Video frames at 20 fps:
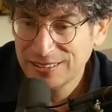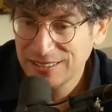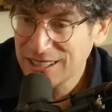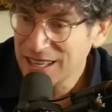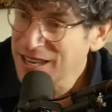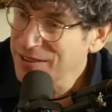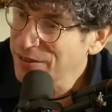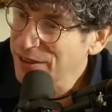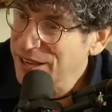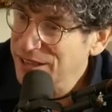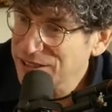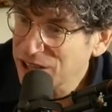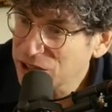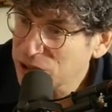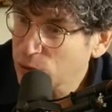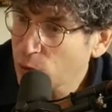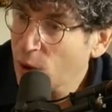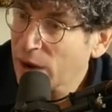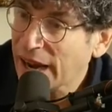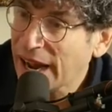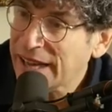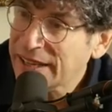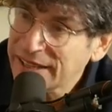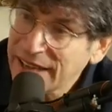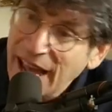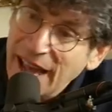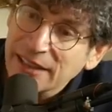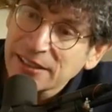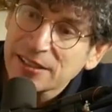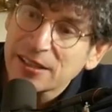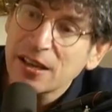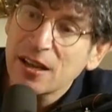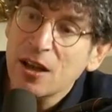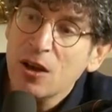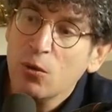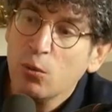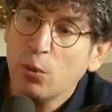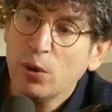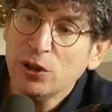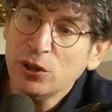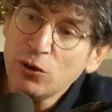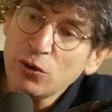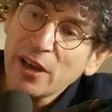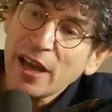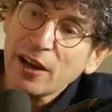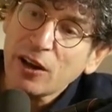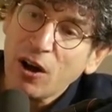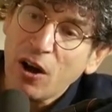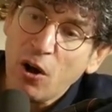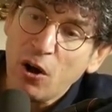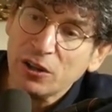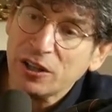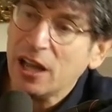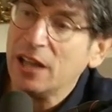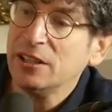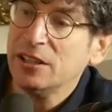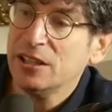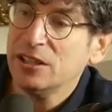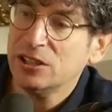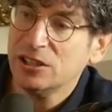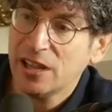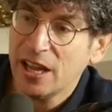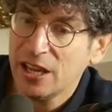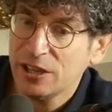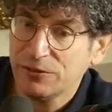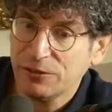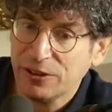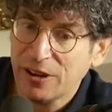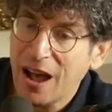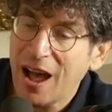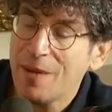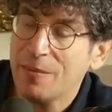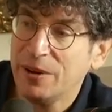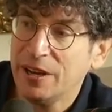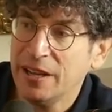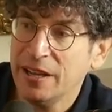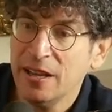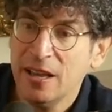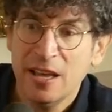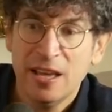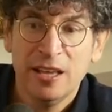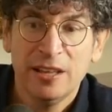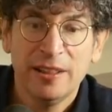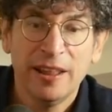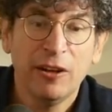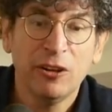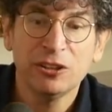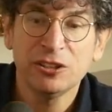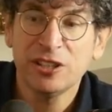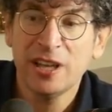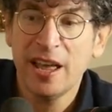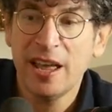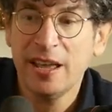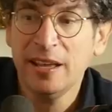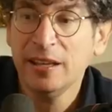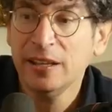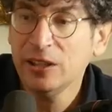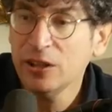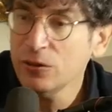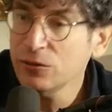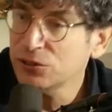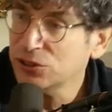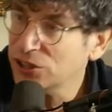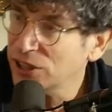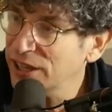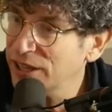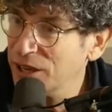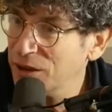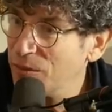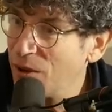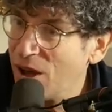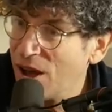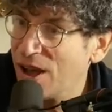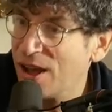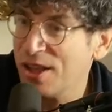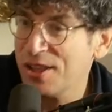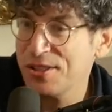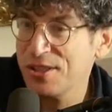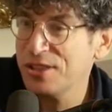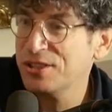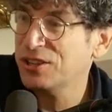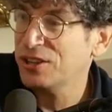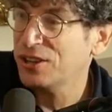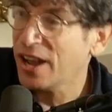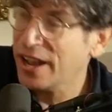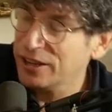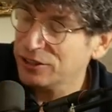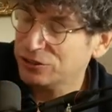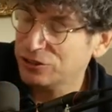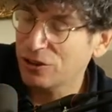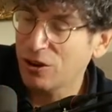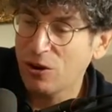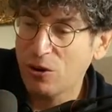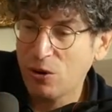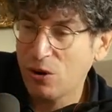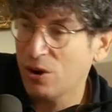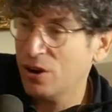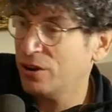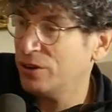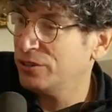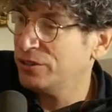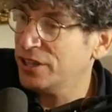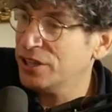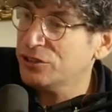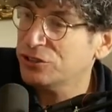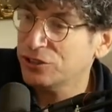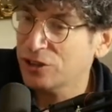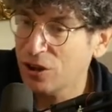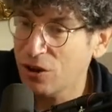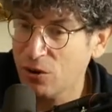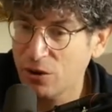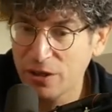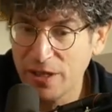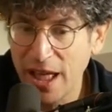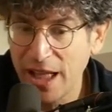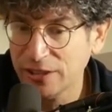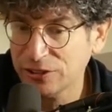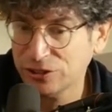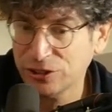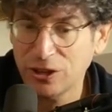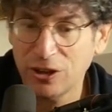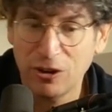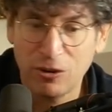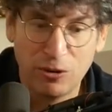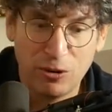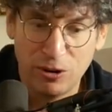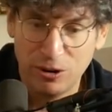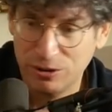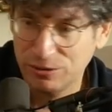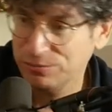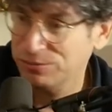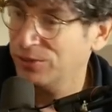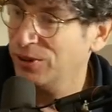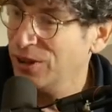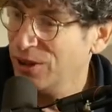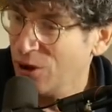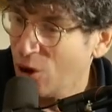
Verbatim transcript: TV doesn't work. And yet, when you get called onto the stage for comedy, they'll say you've seen him on the Tonight Show or this right. show or that show or right.